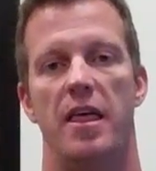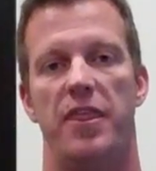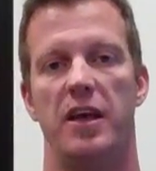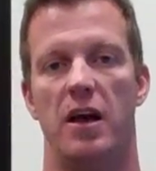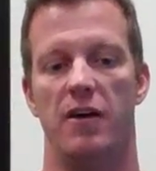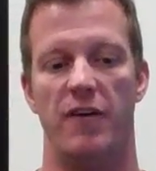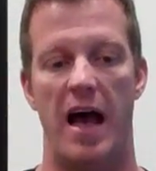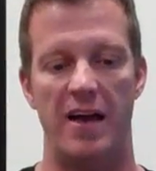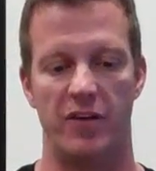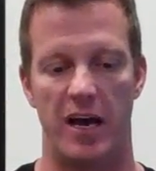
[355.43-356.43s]
Think of
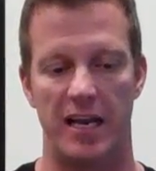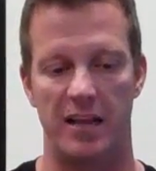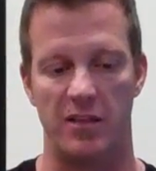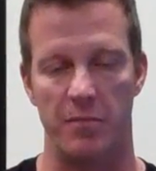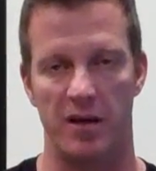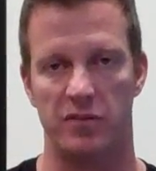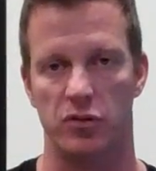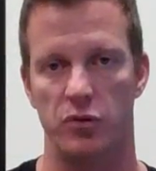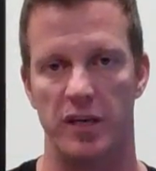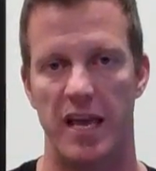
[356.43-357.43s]
I've got to get the muscle
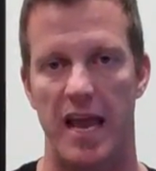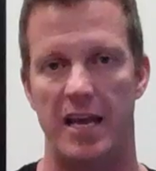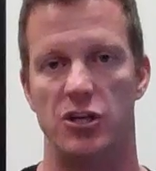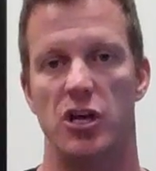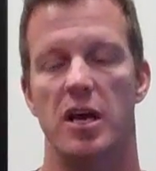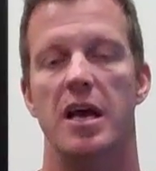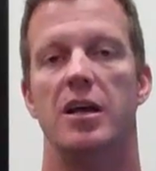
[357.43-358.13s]
to engage.